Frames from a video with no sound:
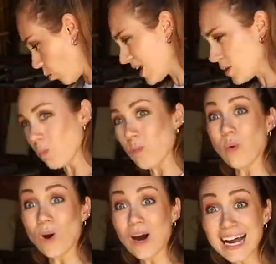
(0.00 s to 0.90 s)
Wait,
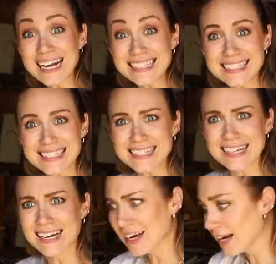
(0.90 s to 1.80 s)
what? I
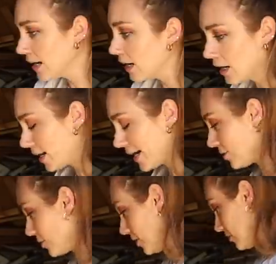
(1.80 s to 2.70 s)

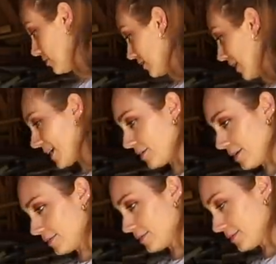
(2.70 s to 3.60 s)
don't know. I don't know.